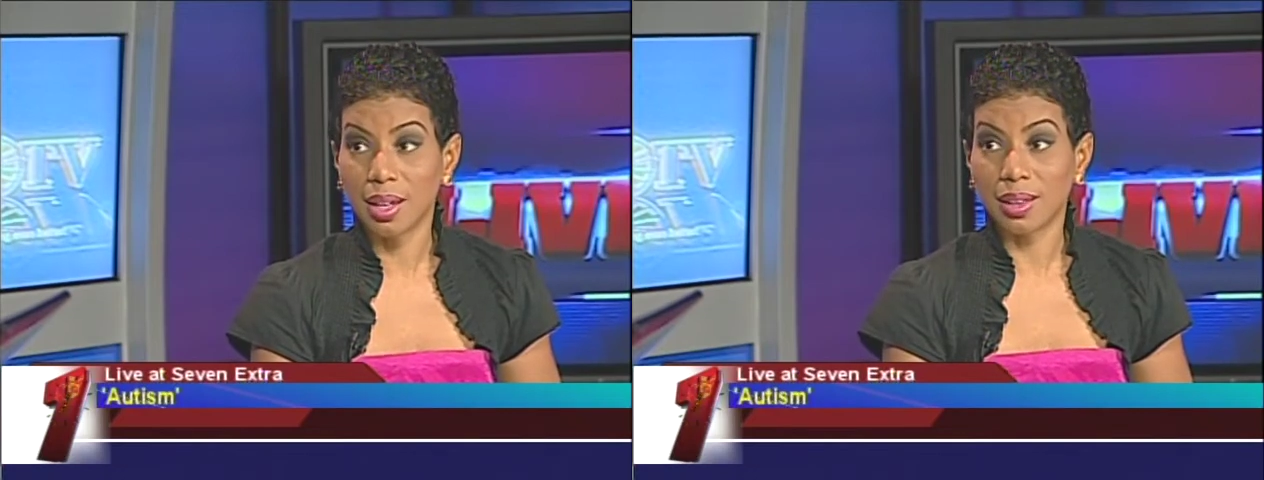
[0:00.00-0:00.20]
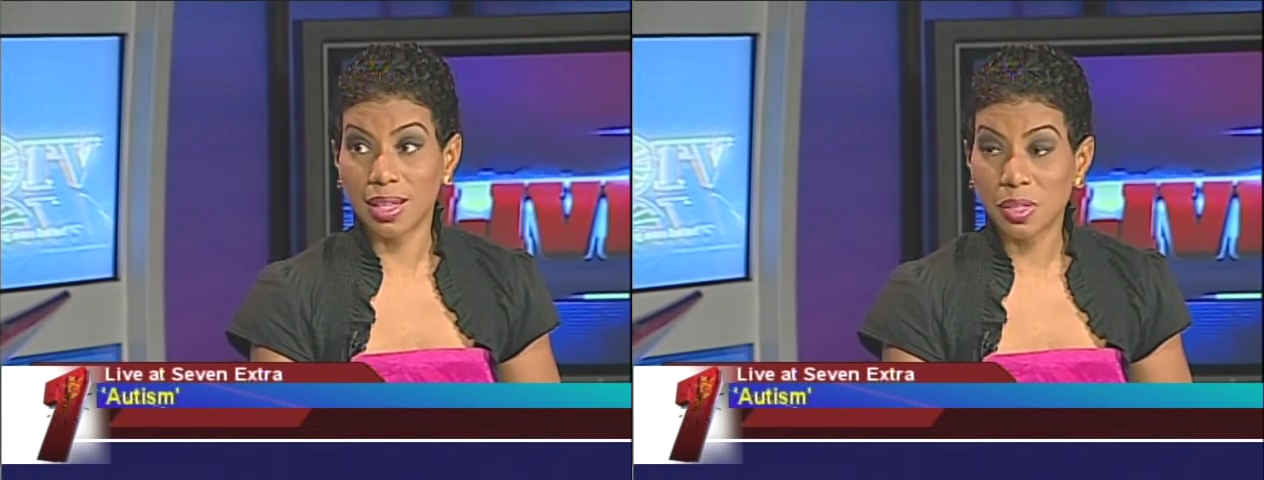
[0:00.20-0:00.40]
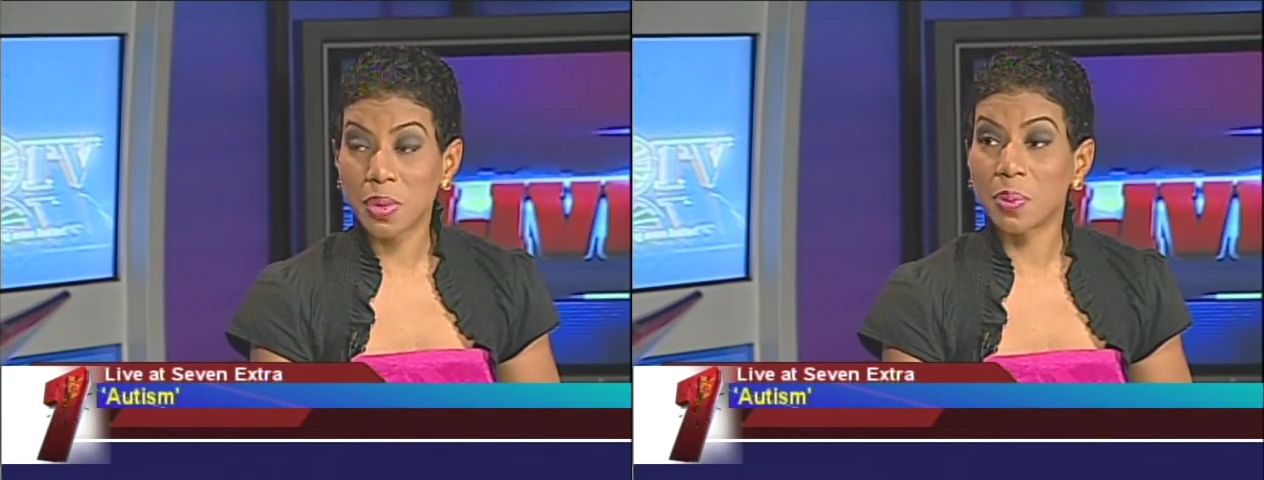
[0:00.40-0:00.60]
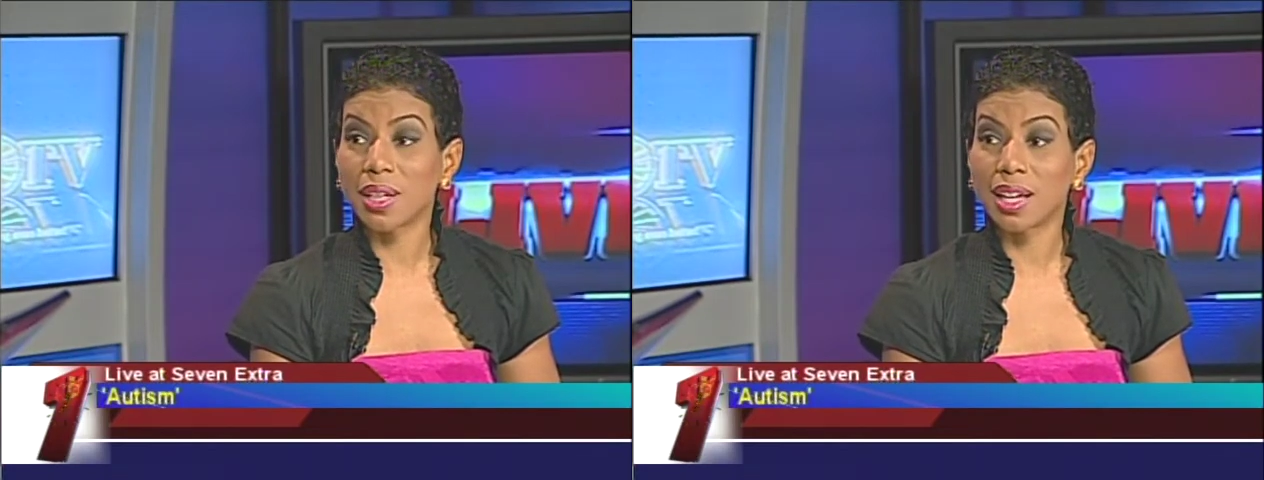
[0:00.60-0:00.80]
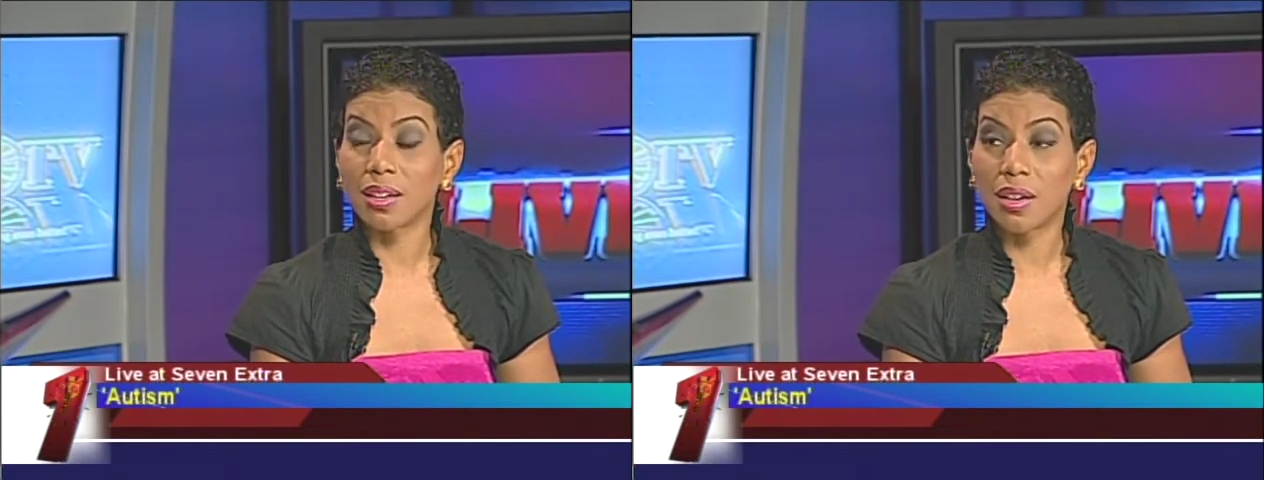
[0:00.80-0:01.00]
These people
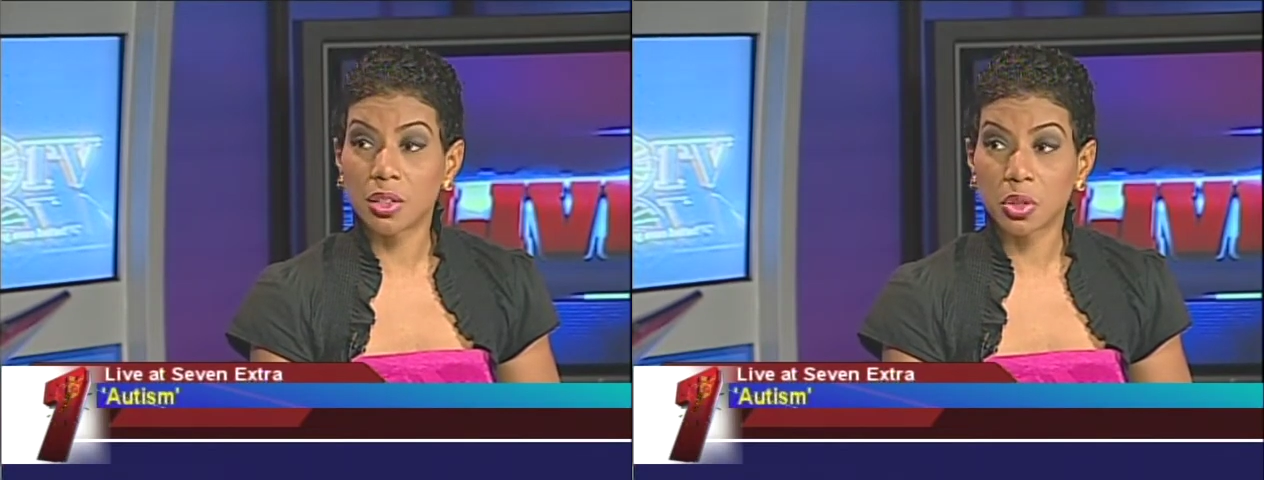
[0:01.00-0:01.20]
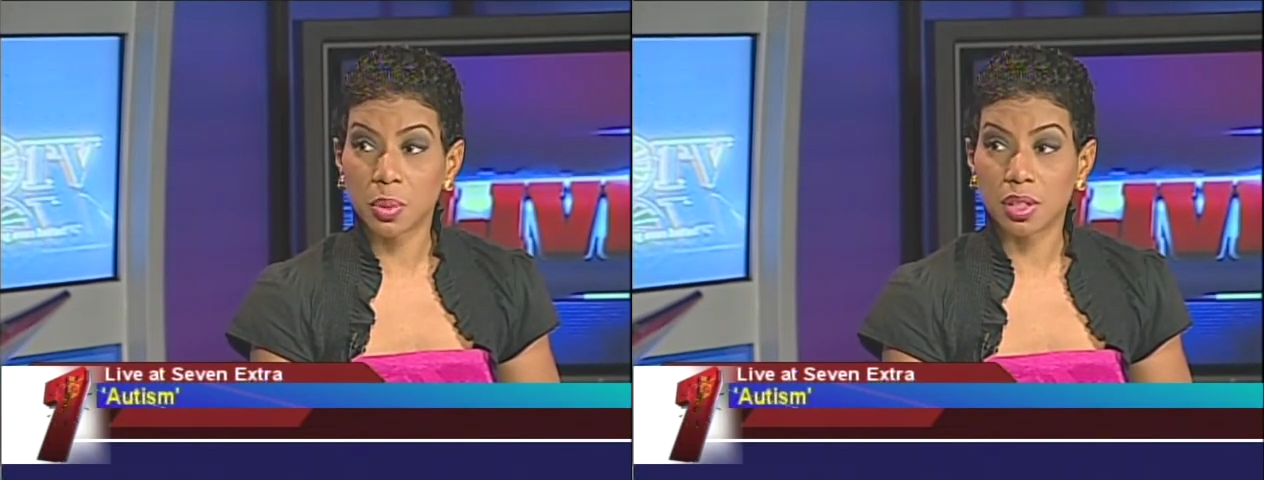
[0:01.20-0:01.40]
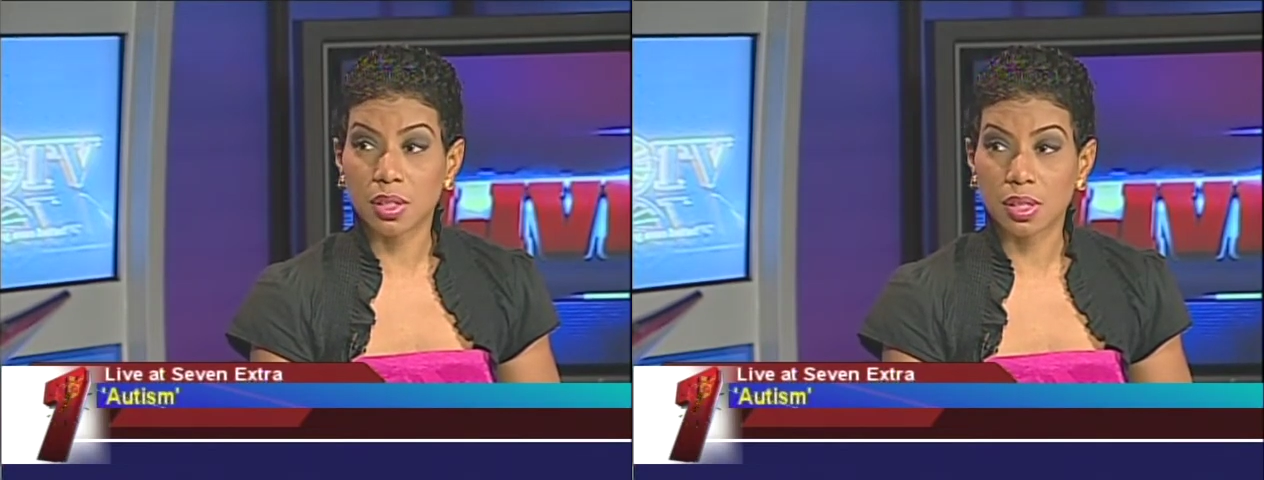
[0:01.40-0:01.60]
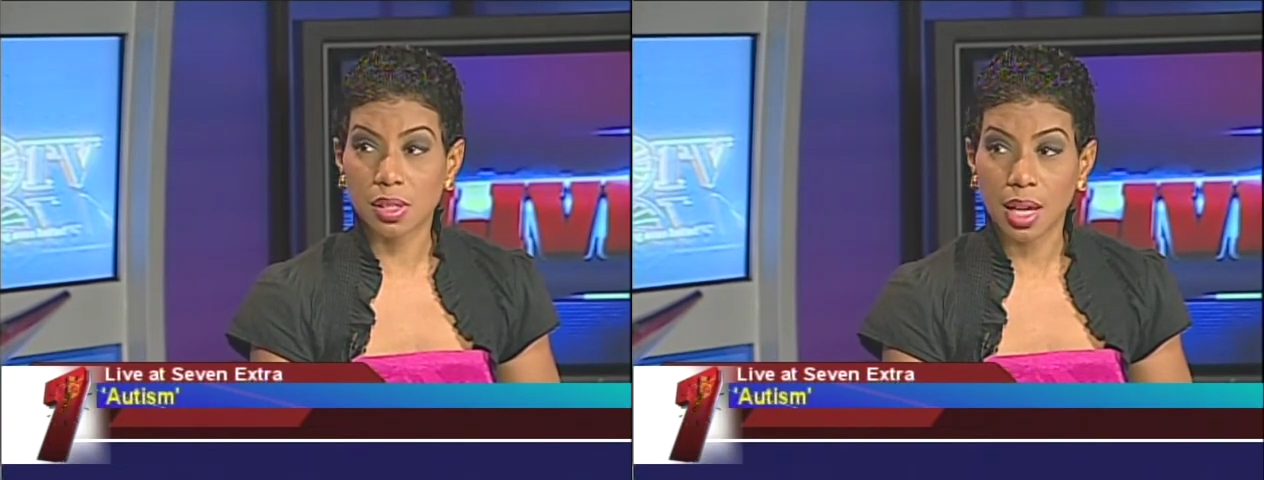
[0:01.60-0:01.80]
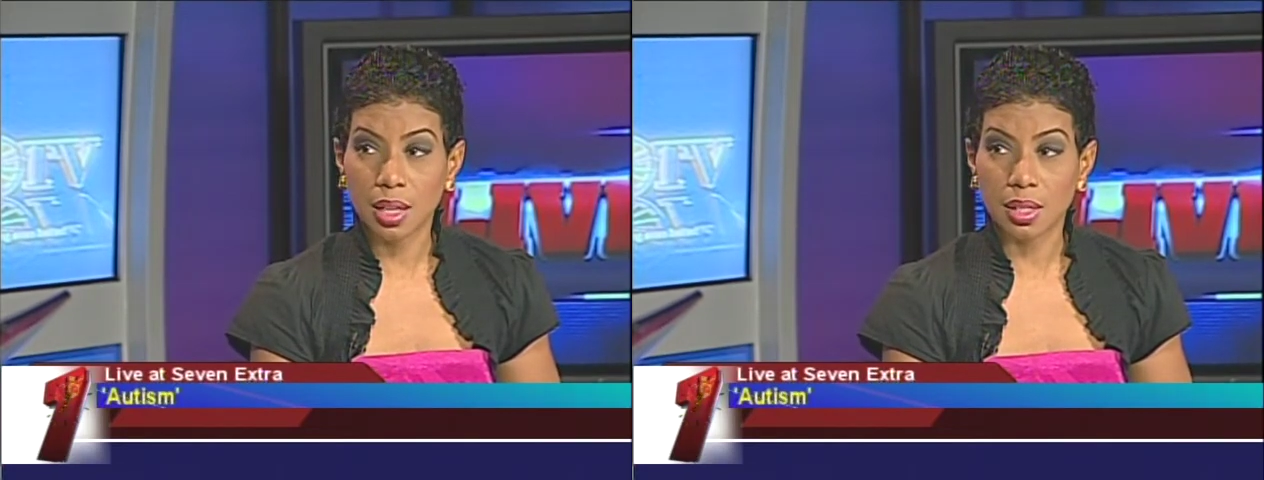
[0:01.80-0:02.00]
can contribute to
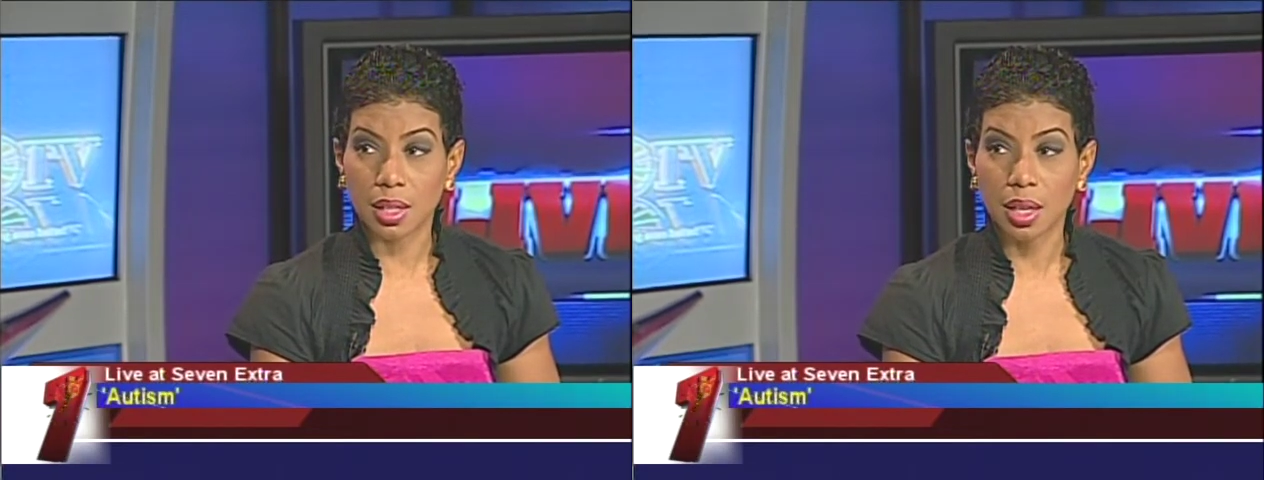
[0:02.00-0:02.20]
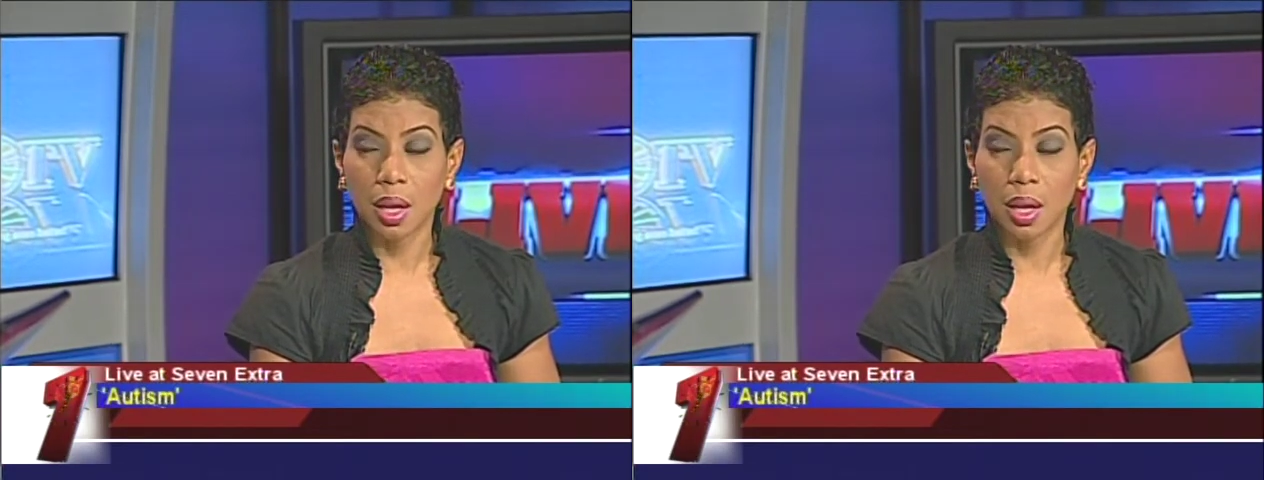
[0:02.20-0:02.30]
society.